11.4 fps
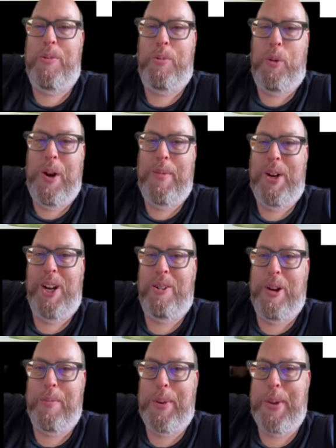Warhammer glow
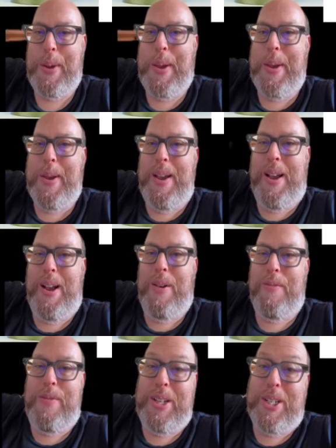up.
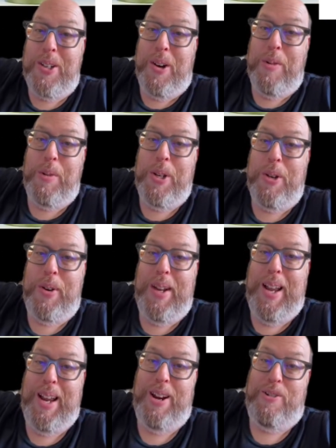This time we're doing
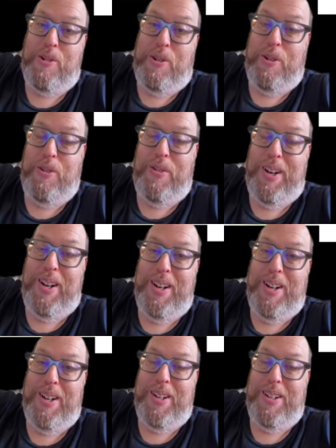Angron, the
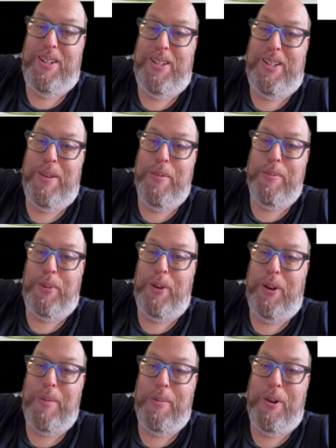Demon
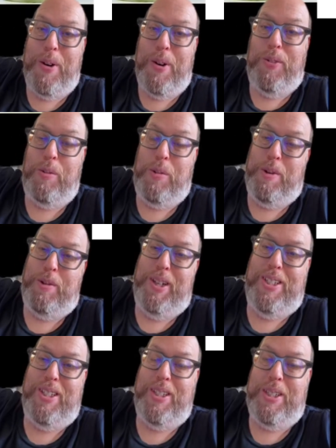Primarch of the World
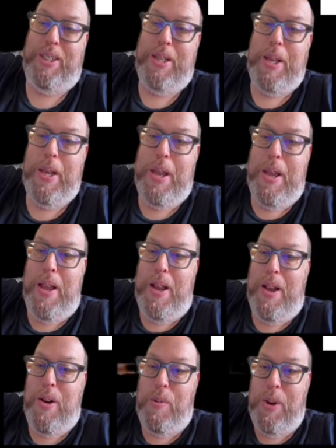Eaters.
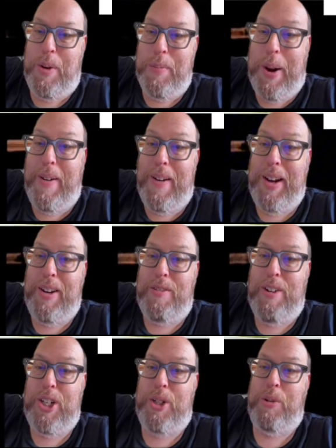We're comparing the
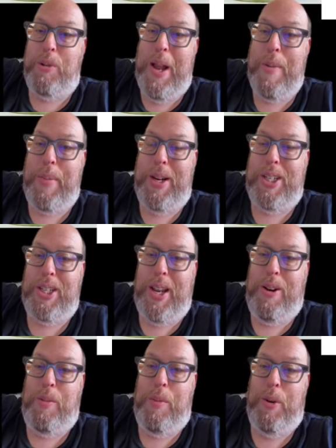original epic
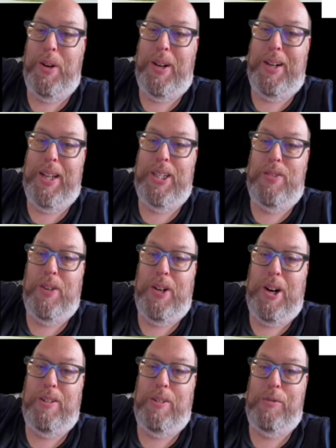scale model against the
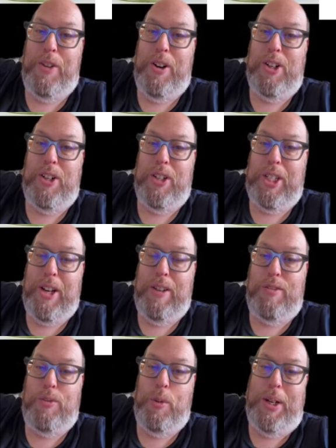current version that's out in
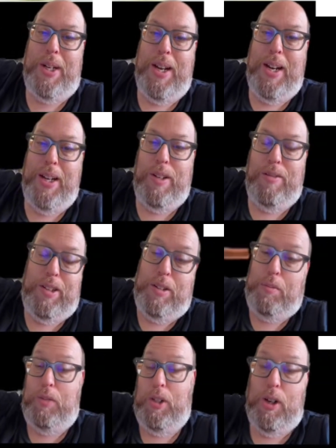40k
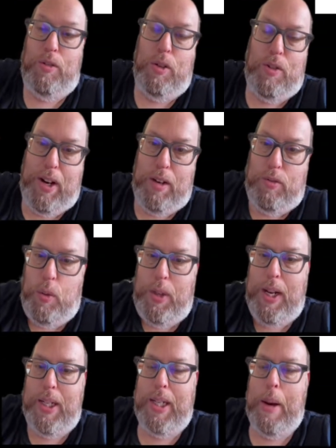and the regular
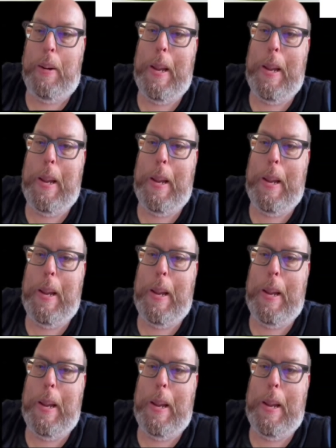40k scale.